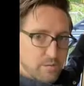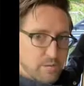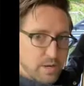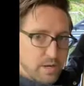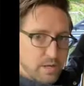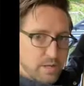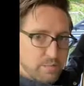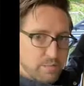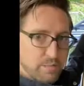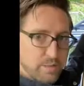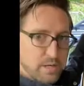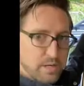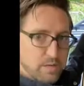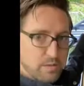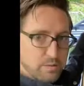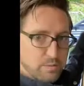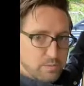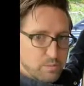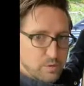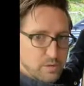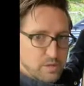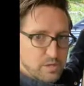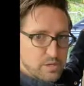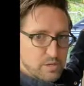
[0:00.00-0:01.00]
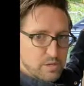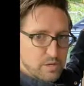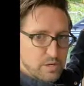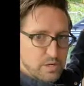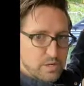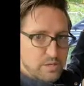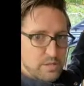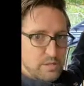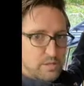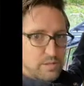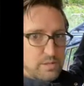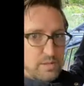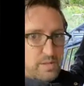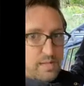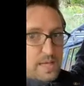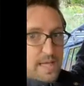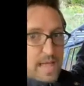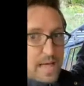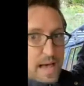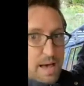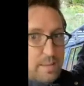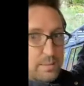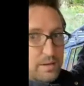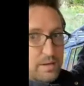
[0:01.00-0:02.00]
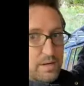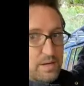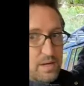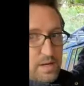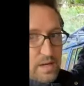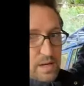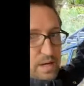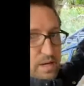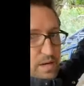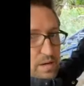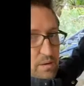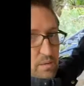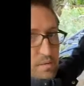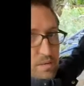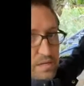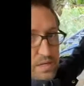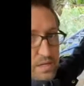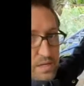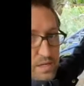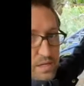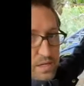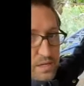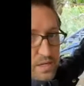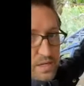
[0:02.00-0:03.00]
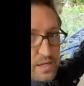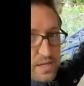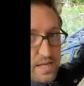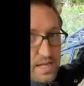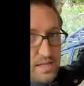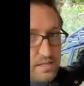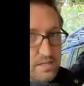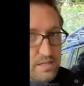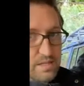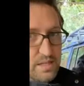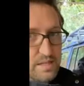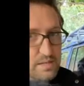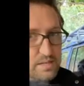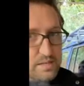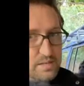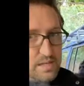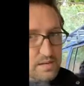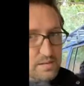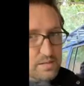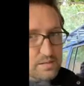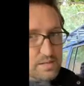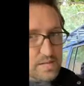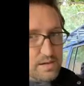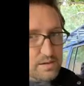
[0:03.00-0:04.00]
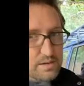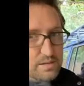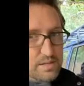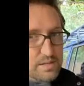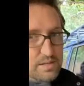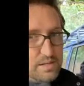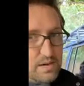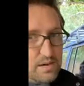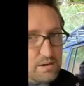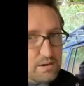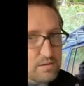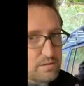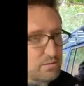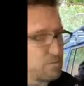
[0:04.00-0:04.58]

with potential moisture issues in the cabin, which can condense and then settle down in this area as